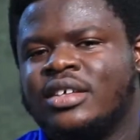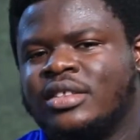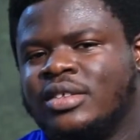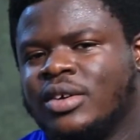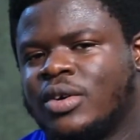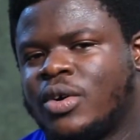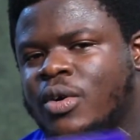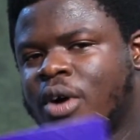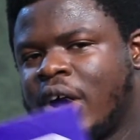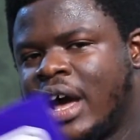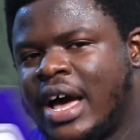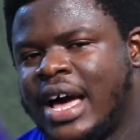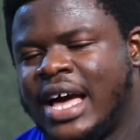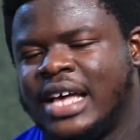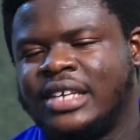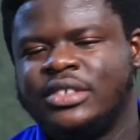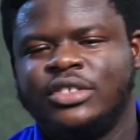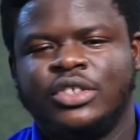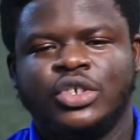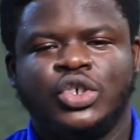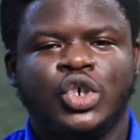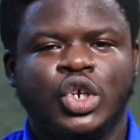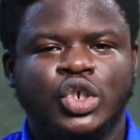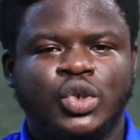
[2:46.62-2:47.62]
the choirs,
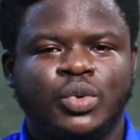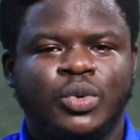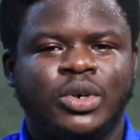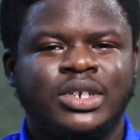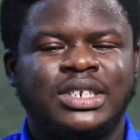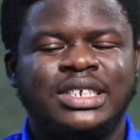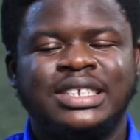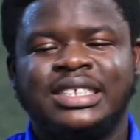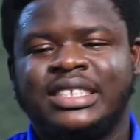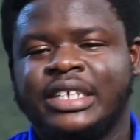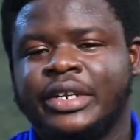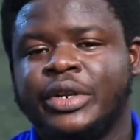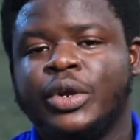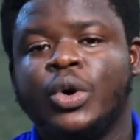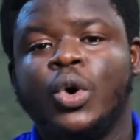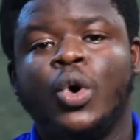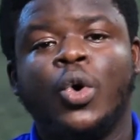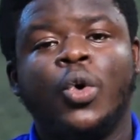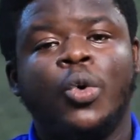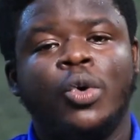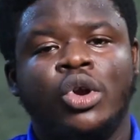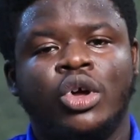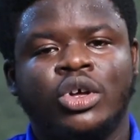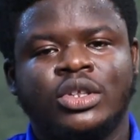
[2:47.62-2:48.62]
the church wardens, and a
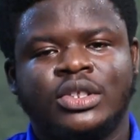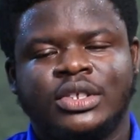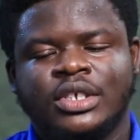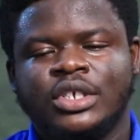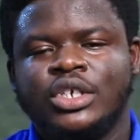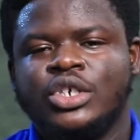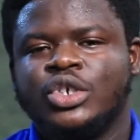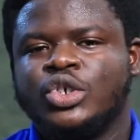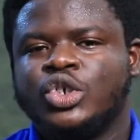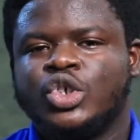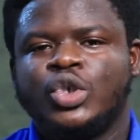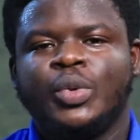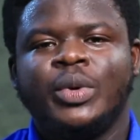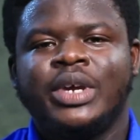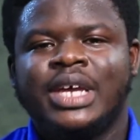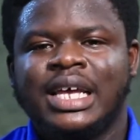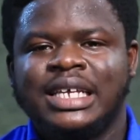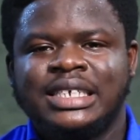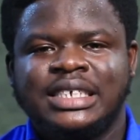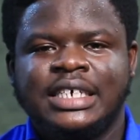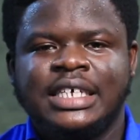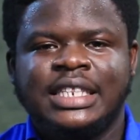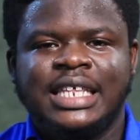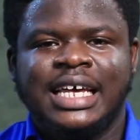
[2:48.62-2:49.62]
whole lot. So we
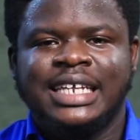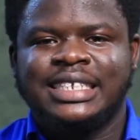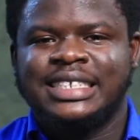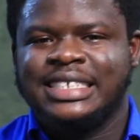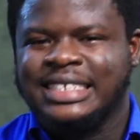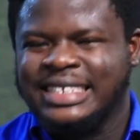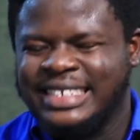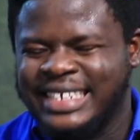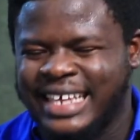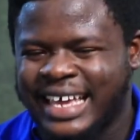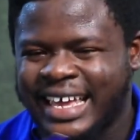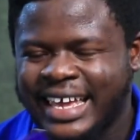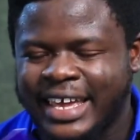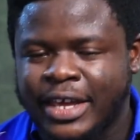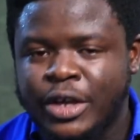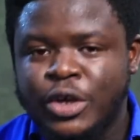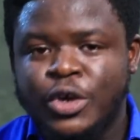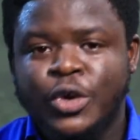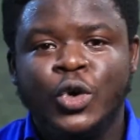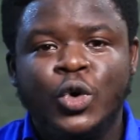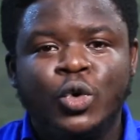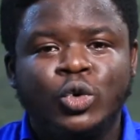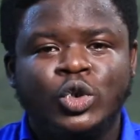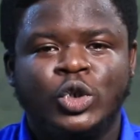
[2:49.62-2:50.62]
can see that they are a
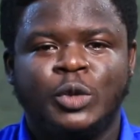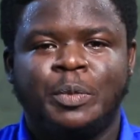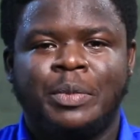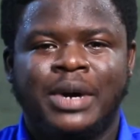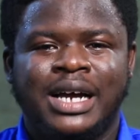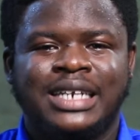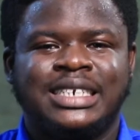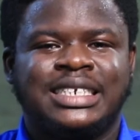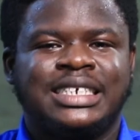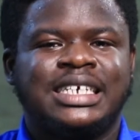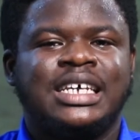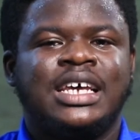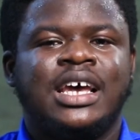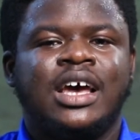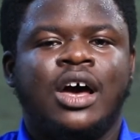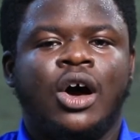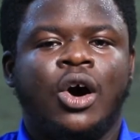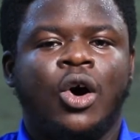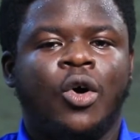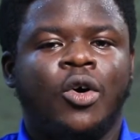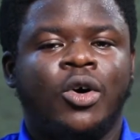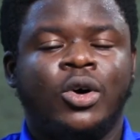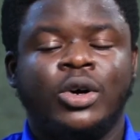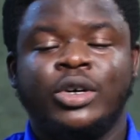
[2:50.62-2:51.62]
huge part
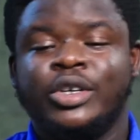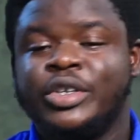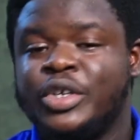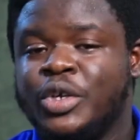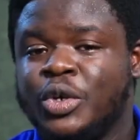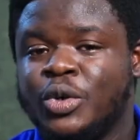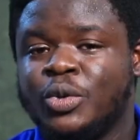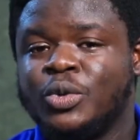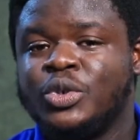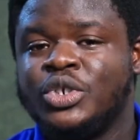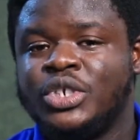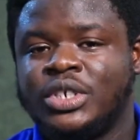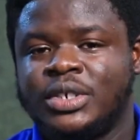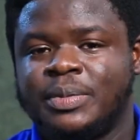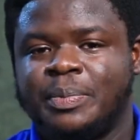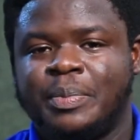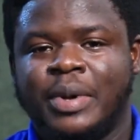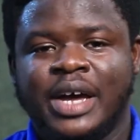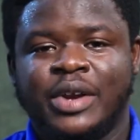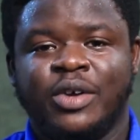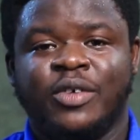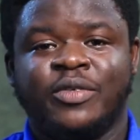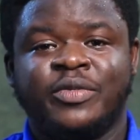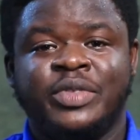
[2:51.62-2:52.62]

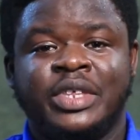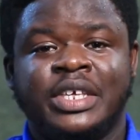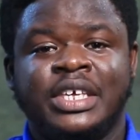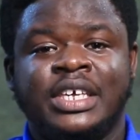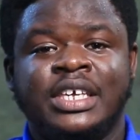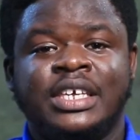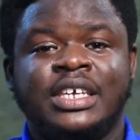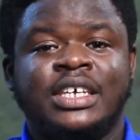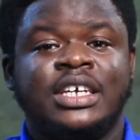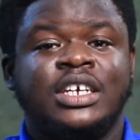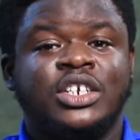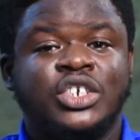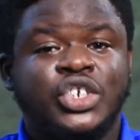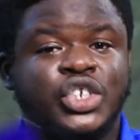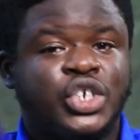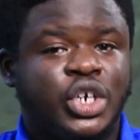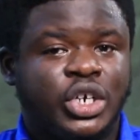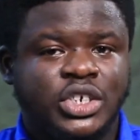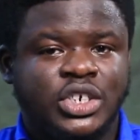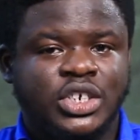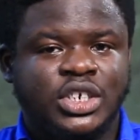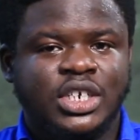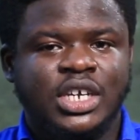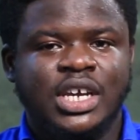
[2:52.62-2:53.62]
of the
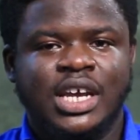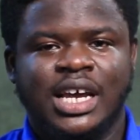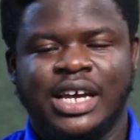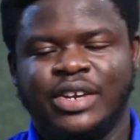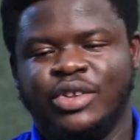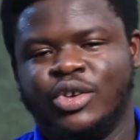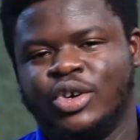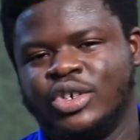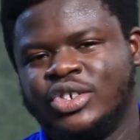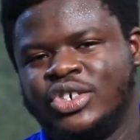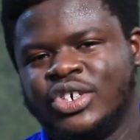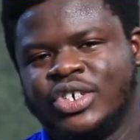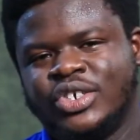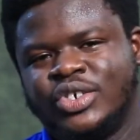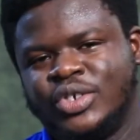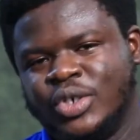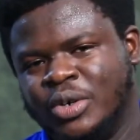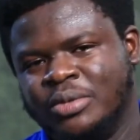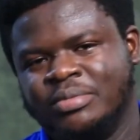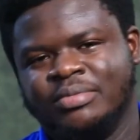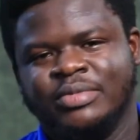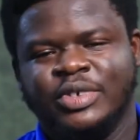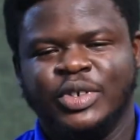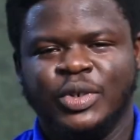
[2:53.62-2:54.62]
church, and not just
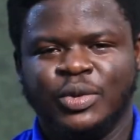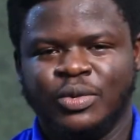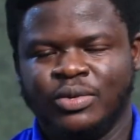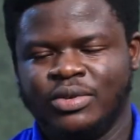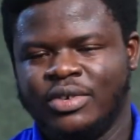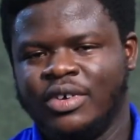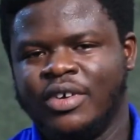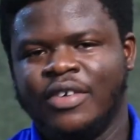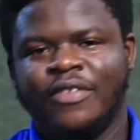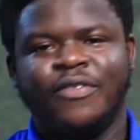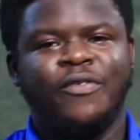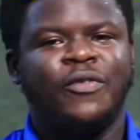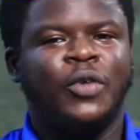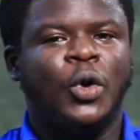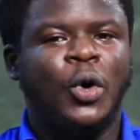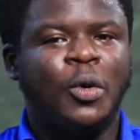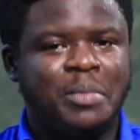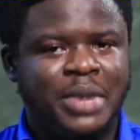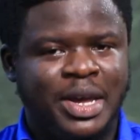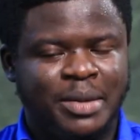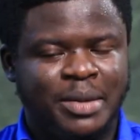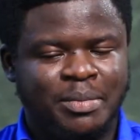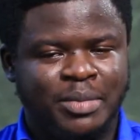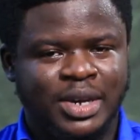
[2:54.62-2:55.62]
some, you know, floor
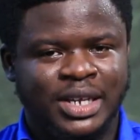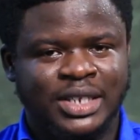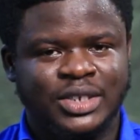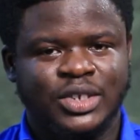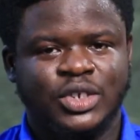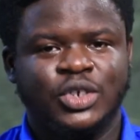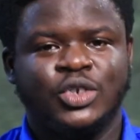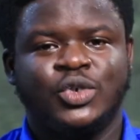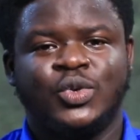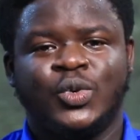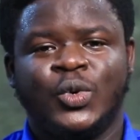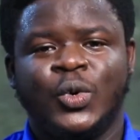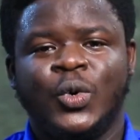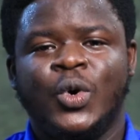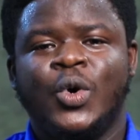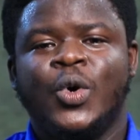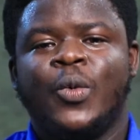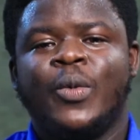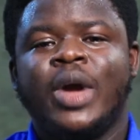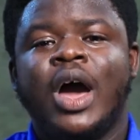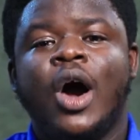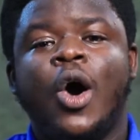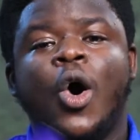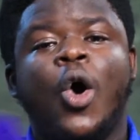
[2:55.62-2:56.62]
members. So
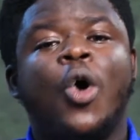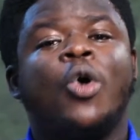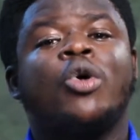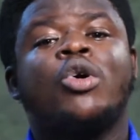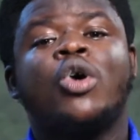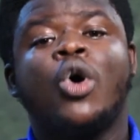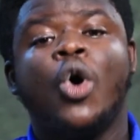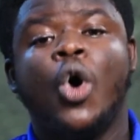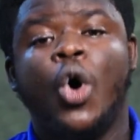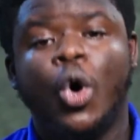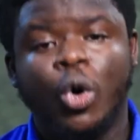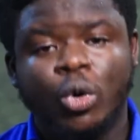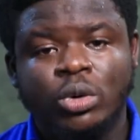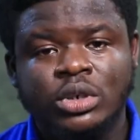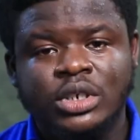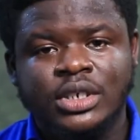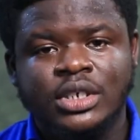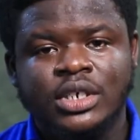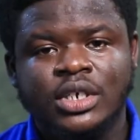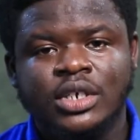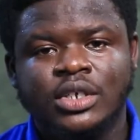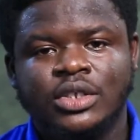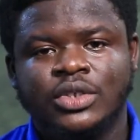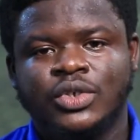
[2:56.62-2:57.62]
we are all called
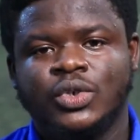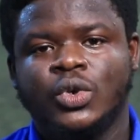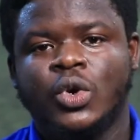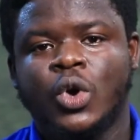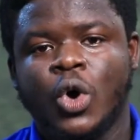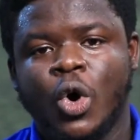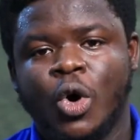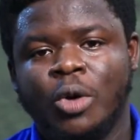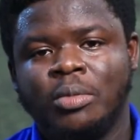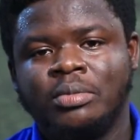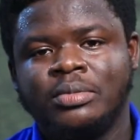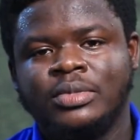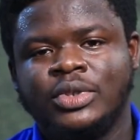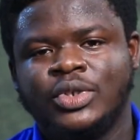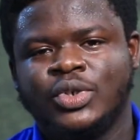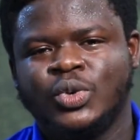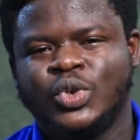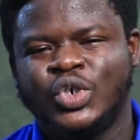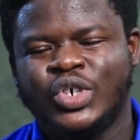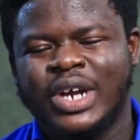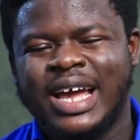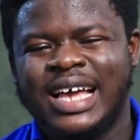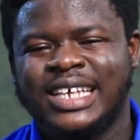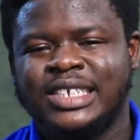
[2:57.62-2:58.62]
to come to
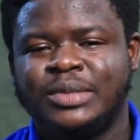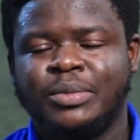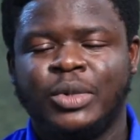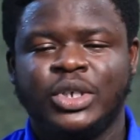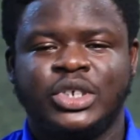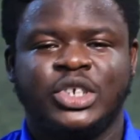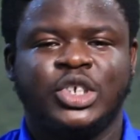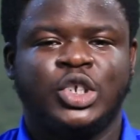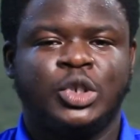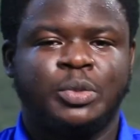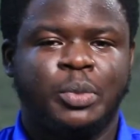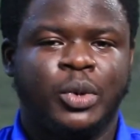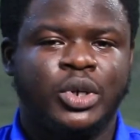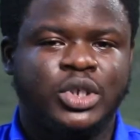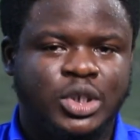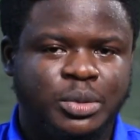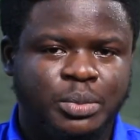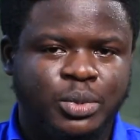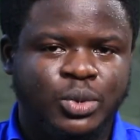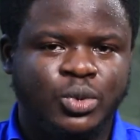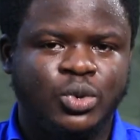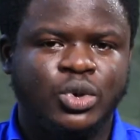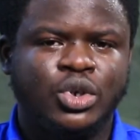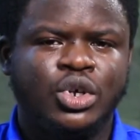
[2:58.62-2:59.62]
try as much as
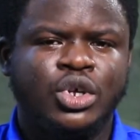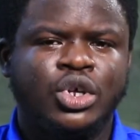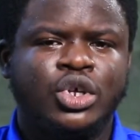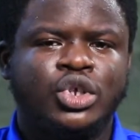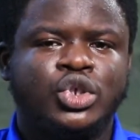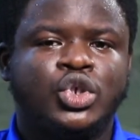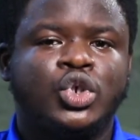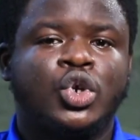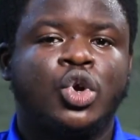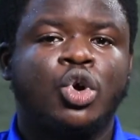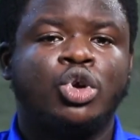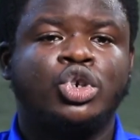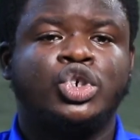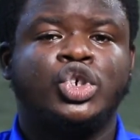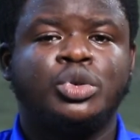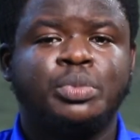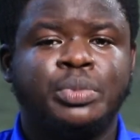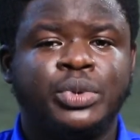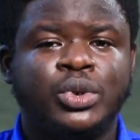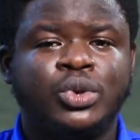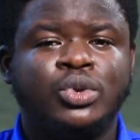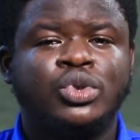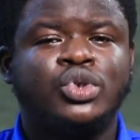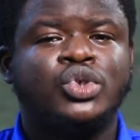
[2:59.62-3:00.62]
possible to
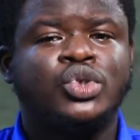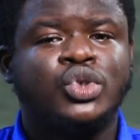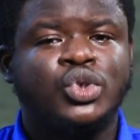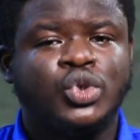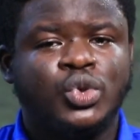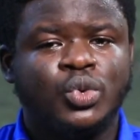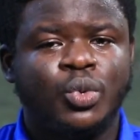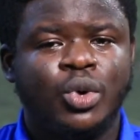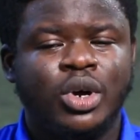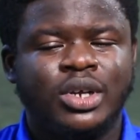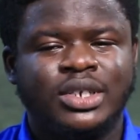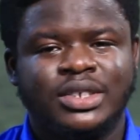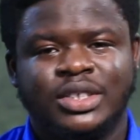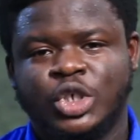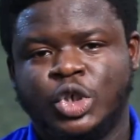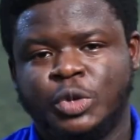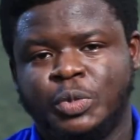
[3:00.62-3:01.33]
contribute towards the